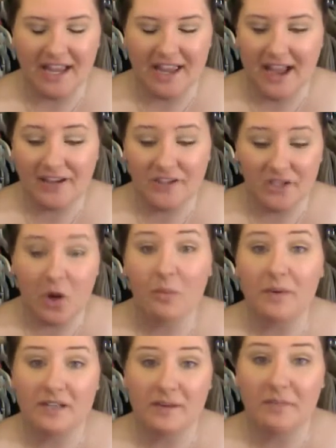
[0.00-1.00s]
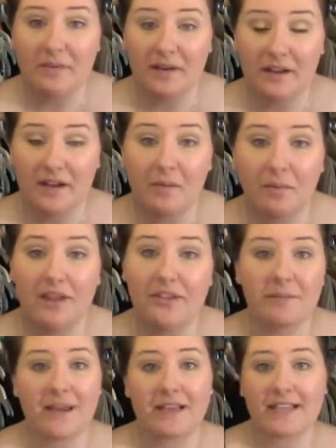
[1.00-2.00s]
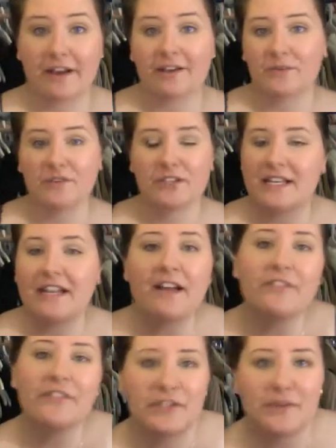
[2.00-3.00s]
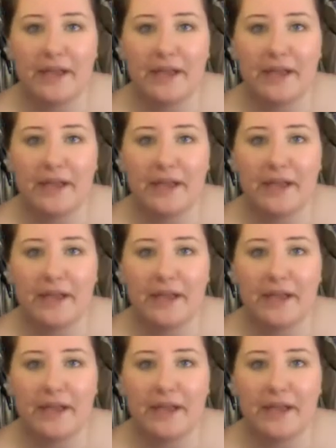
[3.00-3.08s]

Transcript: I actually opened up a couple other mascaras, which I never do.